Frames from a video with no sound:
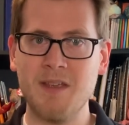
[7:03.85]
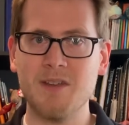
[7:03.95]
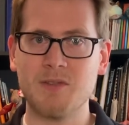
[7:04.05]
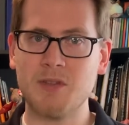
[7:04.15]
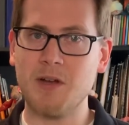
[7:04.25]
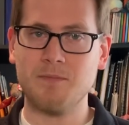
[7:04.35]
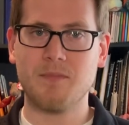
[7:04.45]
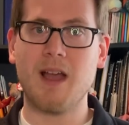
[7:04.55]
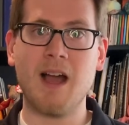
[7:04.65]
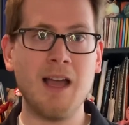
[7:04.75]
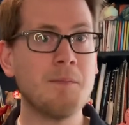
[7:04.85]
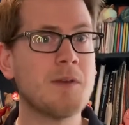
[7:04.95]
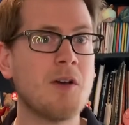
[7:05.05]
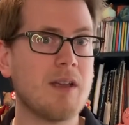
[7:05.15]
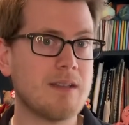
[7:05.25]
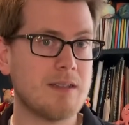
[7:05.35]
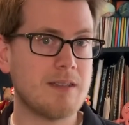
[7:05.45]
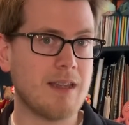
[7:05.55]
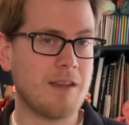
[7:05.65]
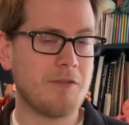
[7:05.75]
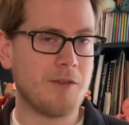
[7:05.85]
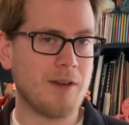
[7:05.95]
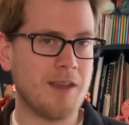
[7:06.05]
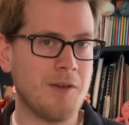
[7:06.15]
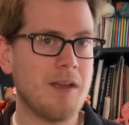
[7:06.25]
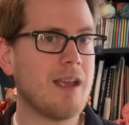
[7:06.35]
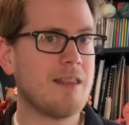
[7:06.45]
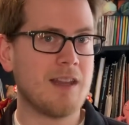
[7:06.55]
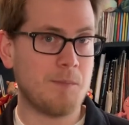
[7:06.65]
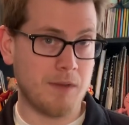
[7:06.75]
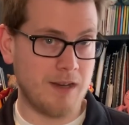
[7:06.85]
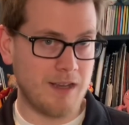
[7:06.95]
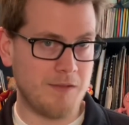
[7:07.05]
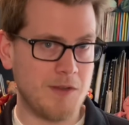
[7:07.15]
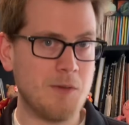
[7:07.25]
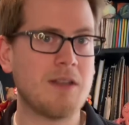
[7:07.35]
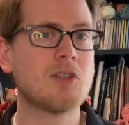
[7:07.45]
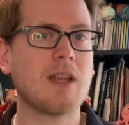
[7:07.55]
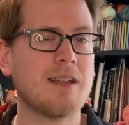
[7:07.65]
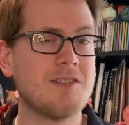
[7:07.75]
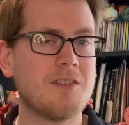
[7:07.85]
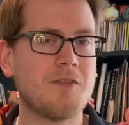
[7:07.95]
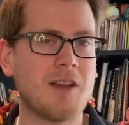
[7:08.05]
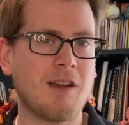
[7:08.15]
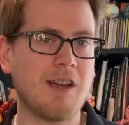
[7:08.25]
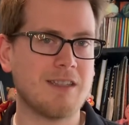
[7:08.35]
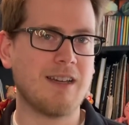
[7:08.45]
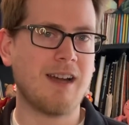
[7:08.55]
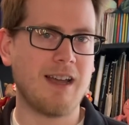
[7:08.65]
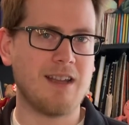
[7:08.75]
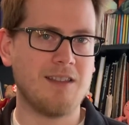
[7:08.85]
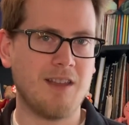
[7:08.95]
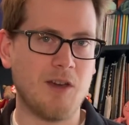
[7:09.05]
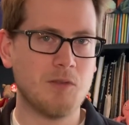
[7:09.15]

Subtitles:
So I'm going to sing it for you, and then I'm going to give you a chance to figure out the high and low.